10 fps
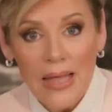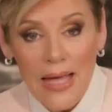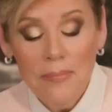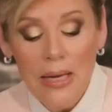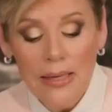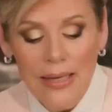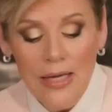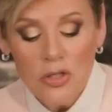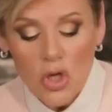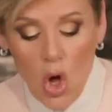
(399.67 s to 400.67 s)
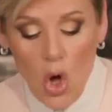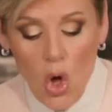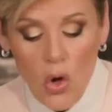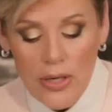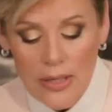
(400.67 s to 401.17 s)
Amen. It's Amen.
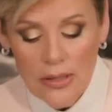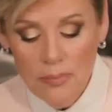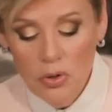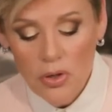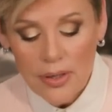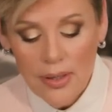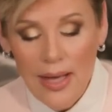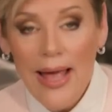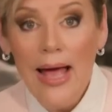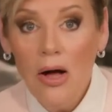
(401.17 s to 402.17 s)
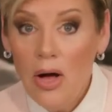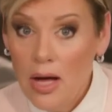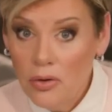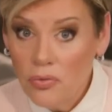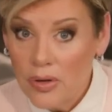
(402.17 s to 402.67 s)
All in the book. How
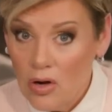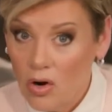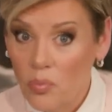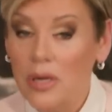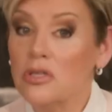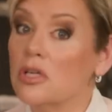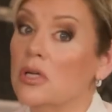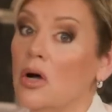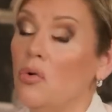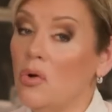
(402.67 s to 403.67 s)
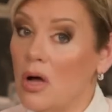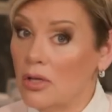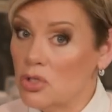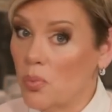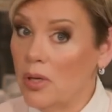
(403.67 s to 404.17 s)
hungry are we to know
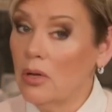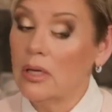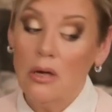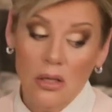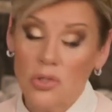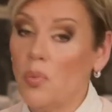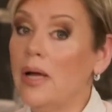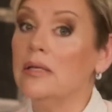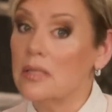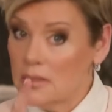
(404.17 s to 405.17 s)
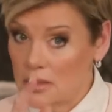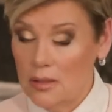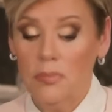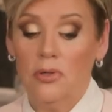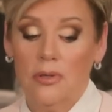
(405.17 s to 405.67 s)
God's will and God's ways? It's in
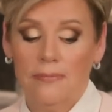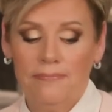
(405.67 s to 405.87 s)
the book.